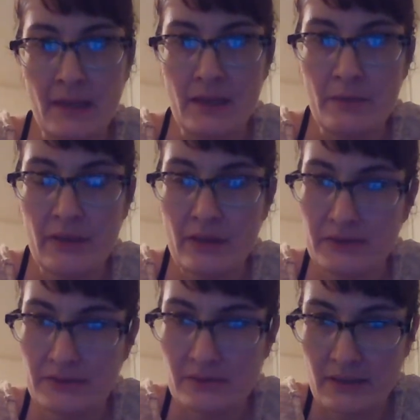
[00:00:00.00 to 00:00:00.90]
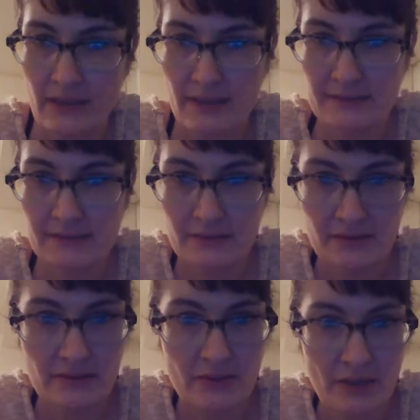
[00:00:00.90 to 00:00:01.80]
And we also can ask
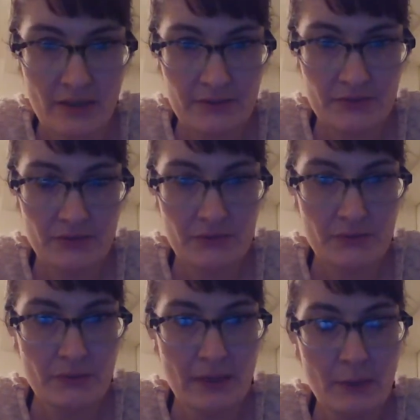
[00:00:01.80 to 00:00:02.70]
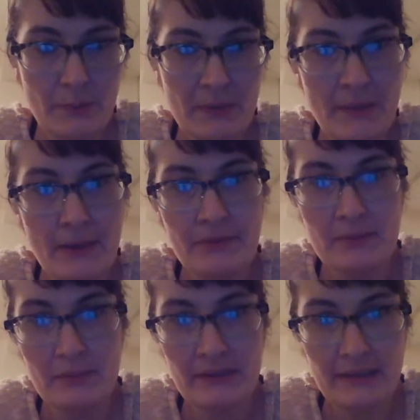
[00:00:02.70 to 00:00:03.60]
God to help empower the
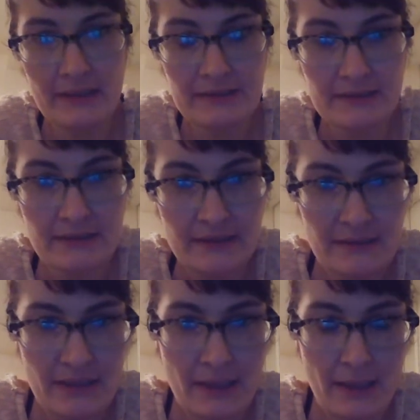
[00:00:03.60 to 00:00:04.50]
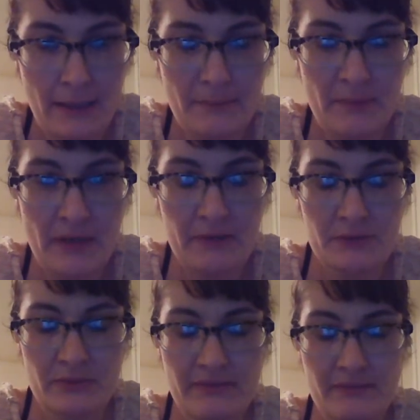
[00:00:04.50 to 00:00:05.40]
plant. Um, the
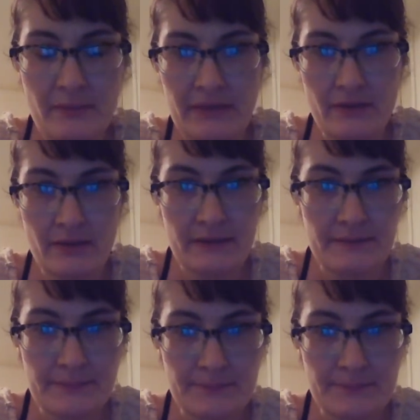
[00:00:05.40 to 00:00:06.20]
powers were given by God.